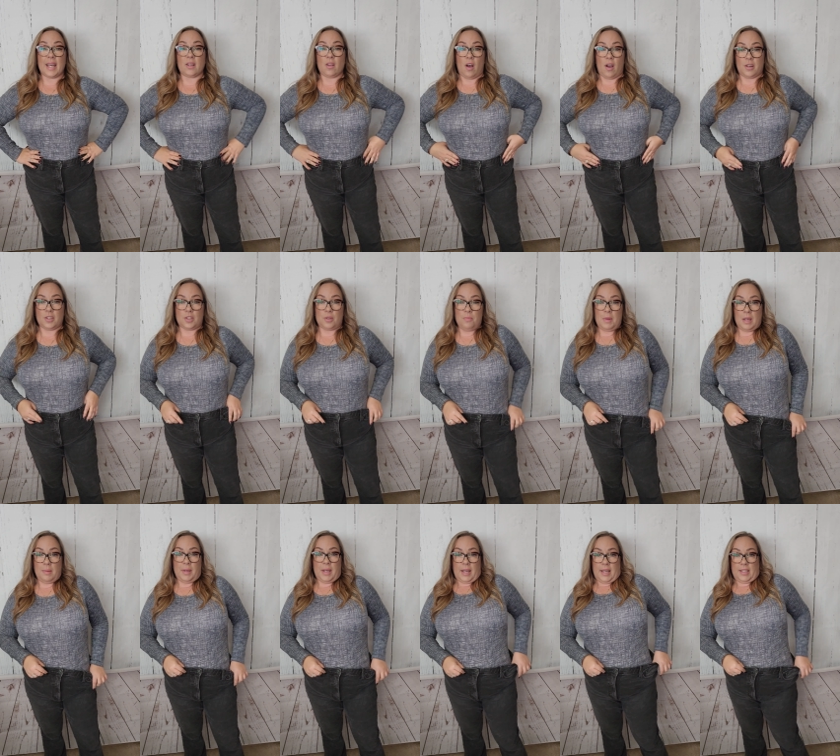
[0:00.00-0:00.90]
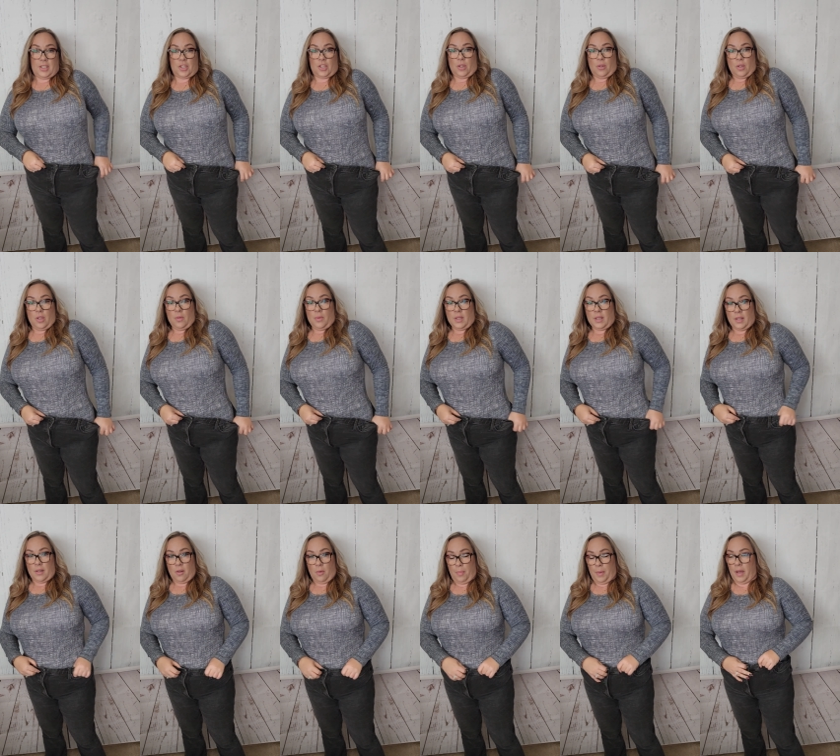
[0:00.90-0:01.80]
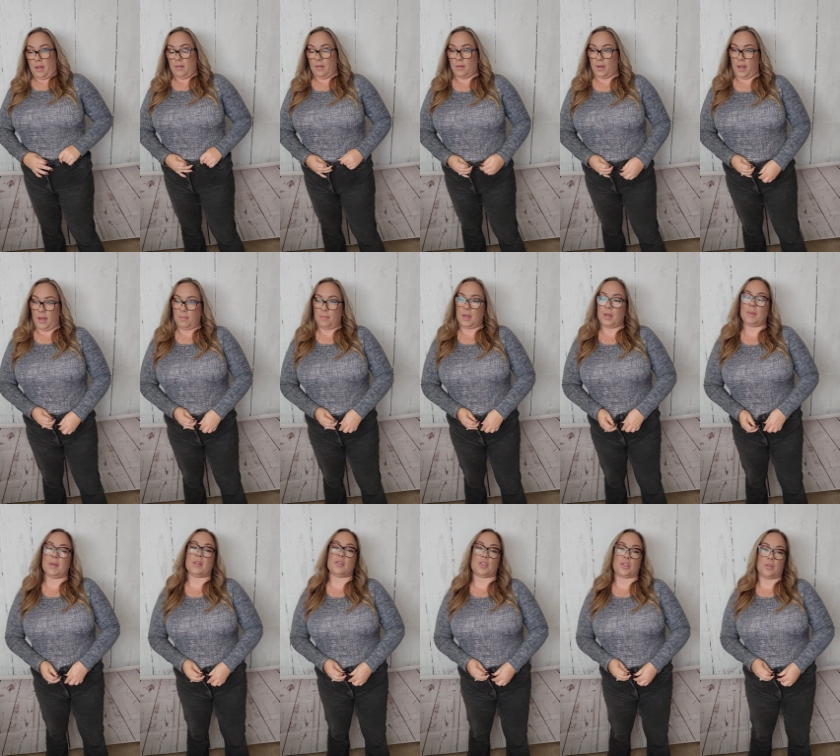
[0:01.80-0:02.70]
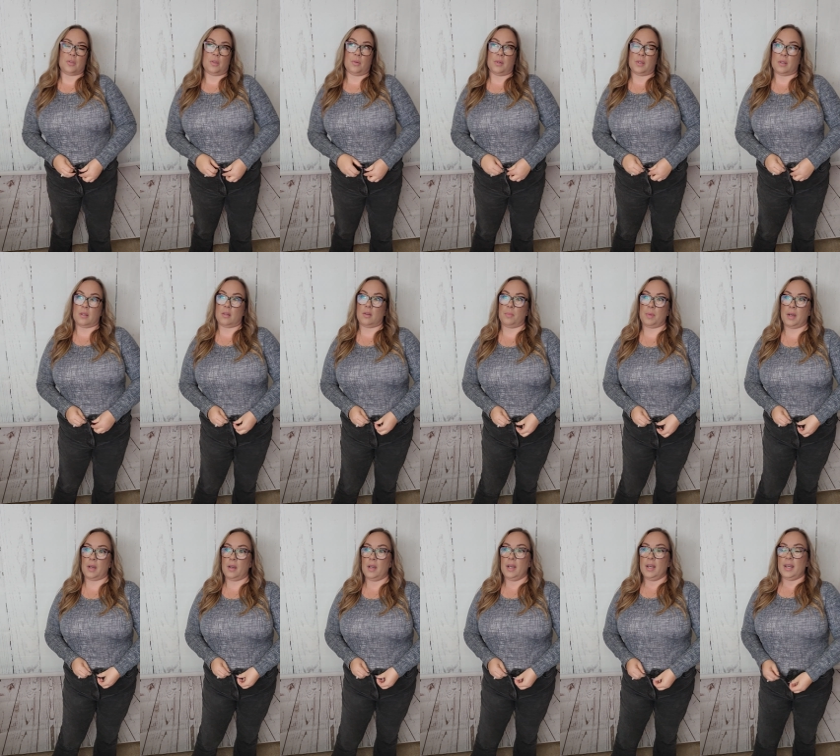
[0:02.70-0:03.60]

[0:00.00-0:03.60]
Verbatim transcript: a large. Maybe I'll show you a little bit. Okay, maybe I'll show you a little bit.